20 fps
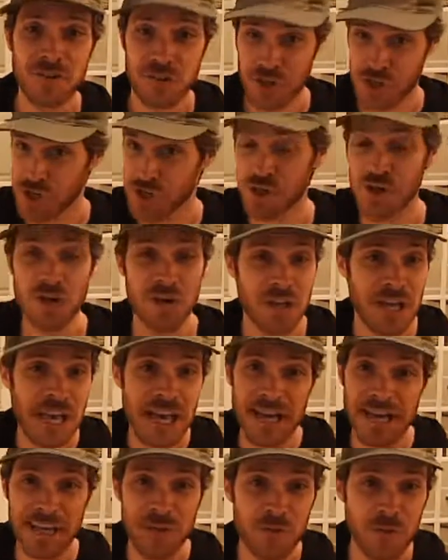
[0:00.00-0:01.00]
Sure.
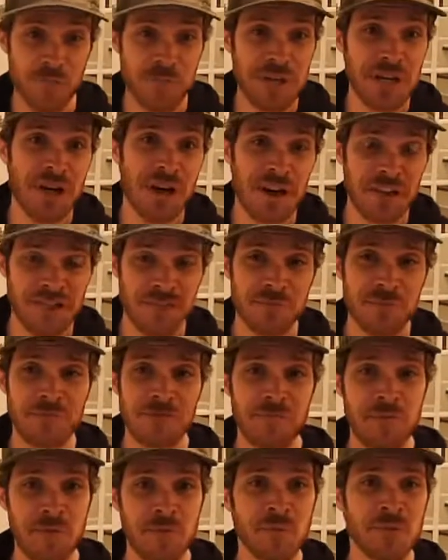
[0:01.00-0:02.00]
Yeah, it would be awesome
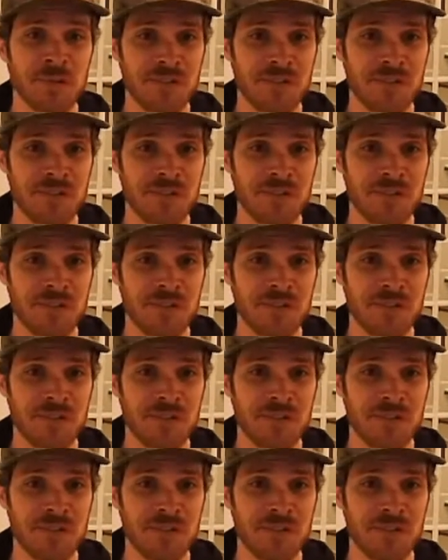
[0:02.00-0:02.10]
if people